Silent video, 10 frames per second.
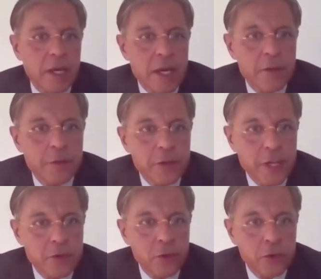And for
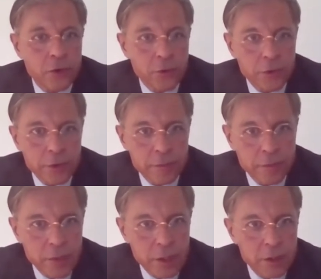that to
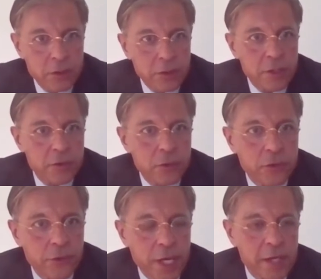occur, you need
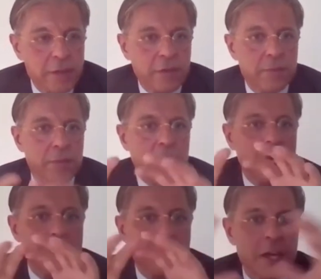to create
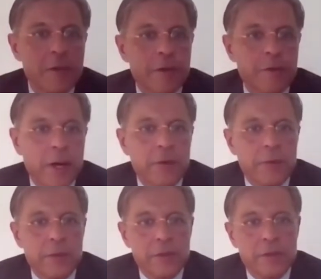a safe
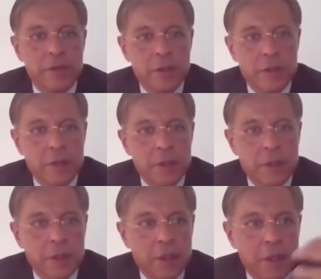environment
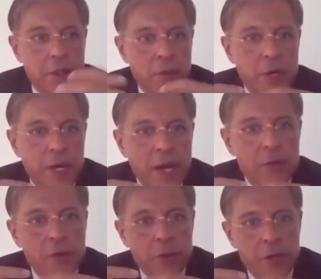where
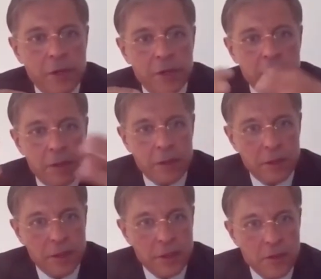everyone
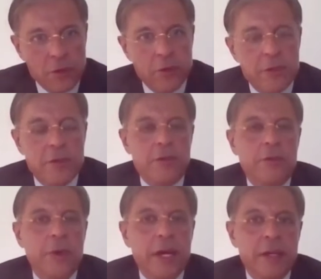that joins
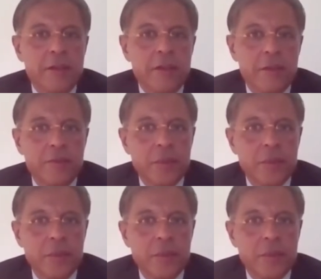the ranks